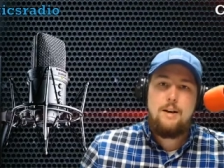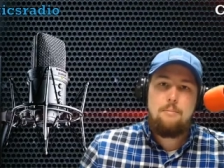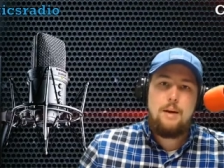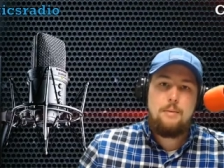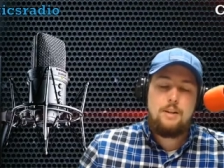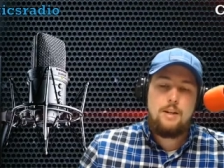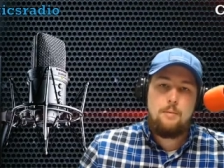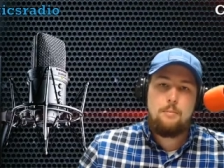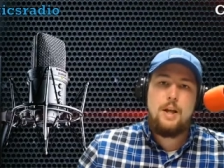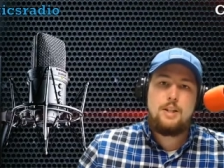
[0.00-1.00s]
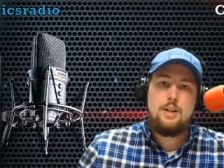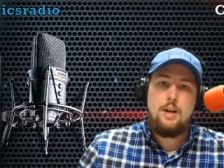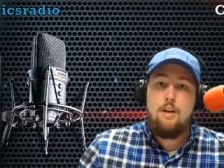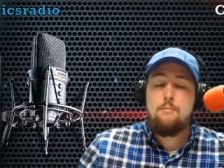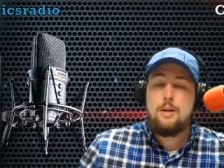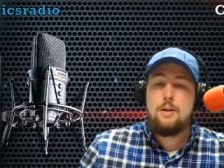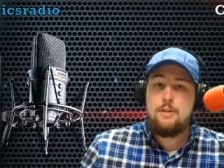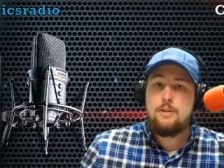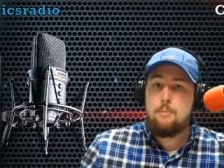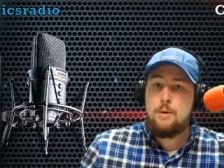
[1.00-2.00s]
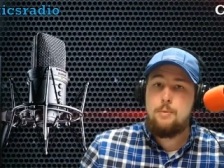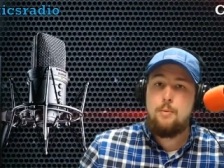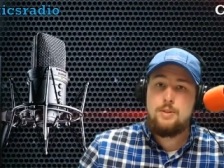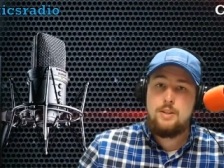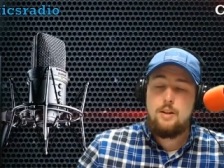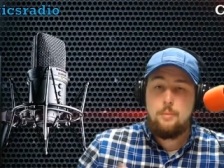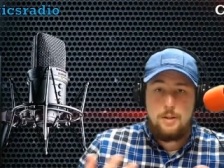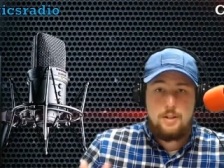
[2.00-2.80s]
maybe the complexion of Middle Eastern people was a little bit